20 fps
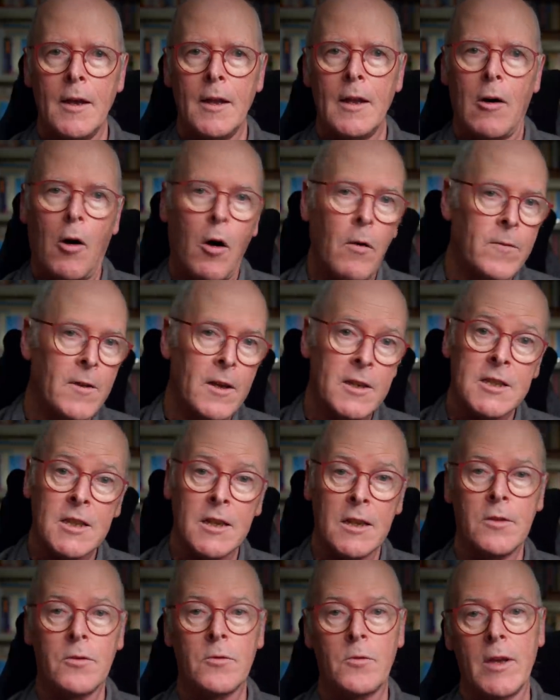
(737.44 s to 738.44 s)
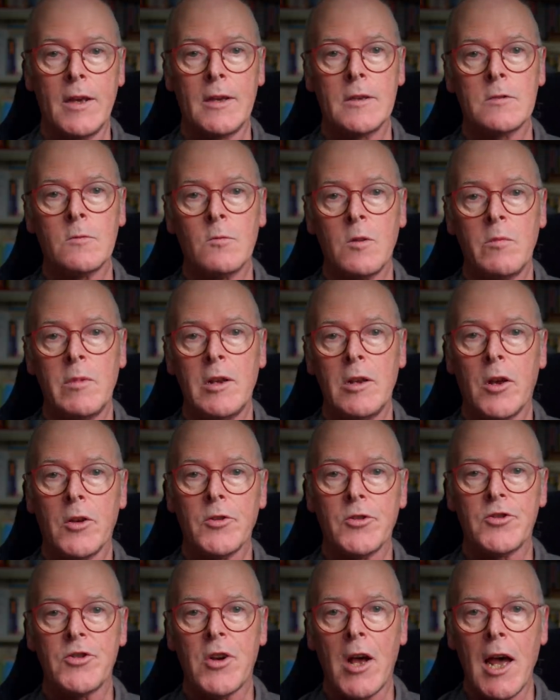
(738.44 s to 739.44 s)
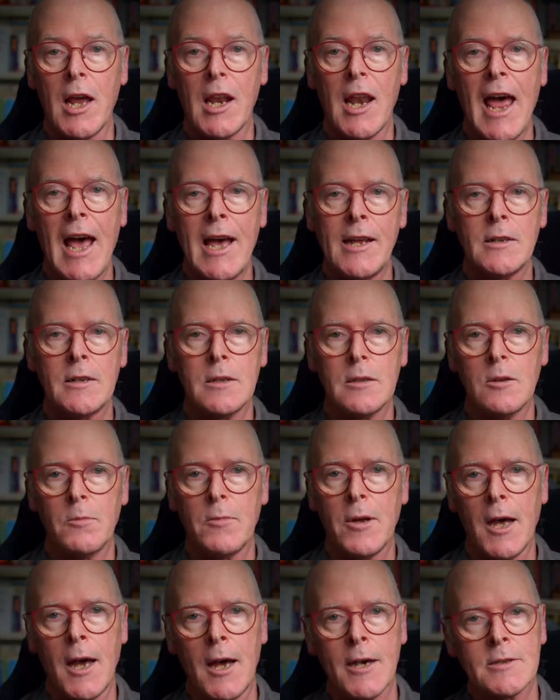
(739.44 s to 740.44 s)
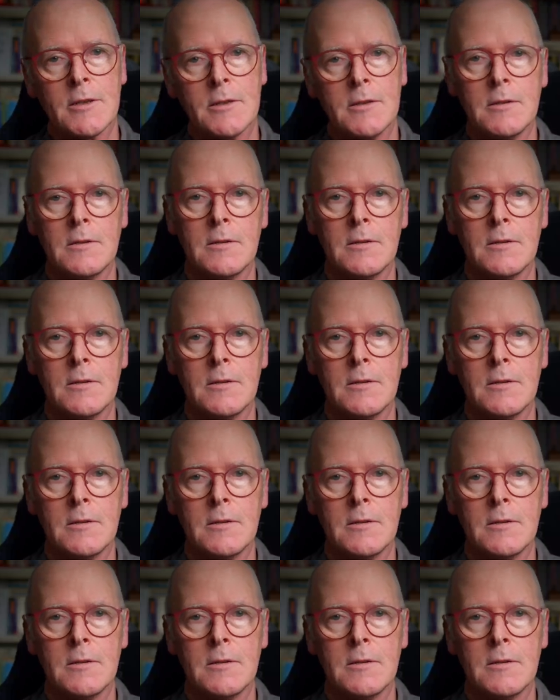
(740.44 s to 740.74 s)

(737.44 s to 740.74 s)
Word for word: Now, obviously, the rings would have been on dry land in the past,